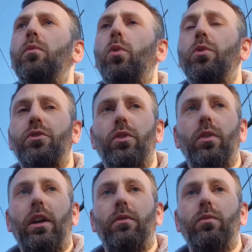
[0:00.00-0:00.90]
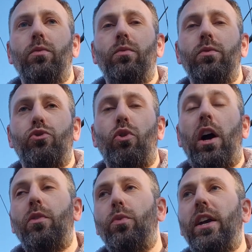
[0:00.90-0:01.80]
also like
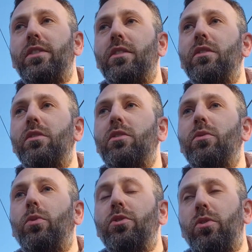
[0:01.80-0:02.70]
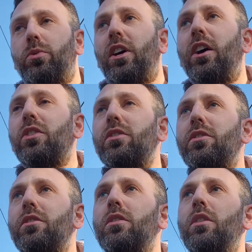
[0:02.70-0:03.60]
dried raisins or
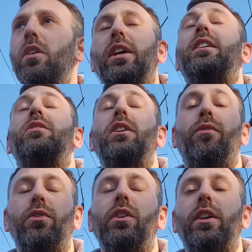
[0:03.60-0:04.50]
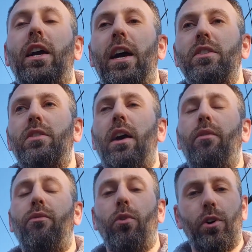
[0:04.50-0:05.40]
sultanas. It definitely has
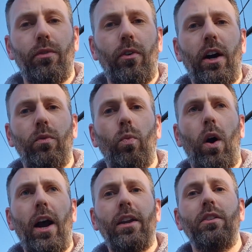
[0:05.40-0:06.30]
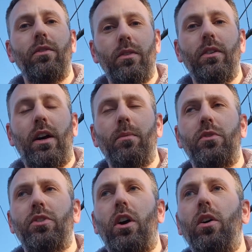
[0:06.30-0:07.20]
that fortified wine
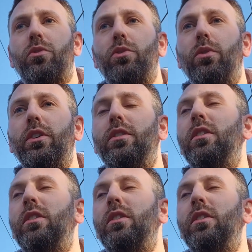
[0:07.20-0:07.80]
style to it.